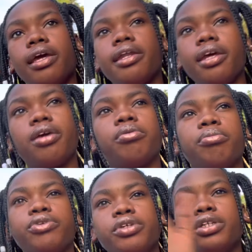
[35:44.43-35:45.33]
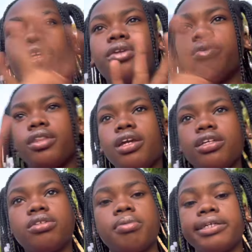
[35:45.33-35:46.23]
And then the Marie, the things
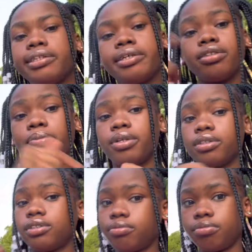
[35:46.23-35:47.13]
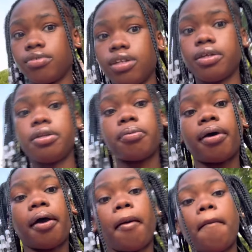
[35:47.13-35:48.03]
that make sense for us cooking a lot.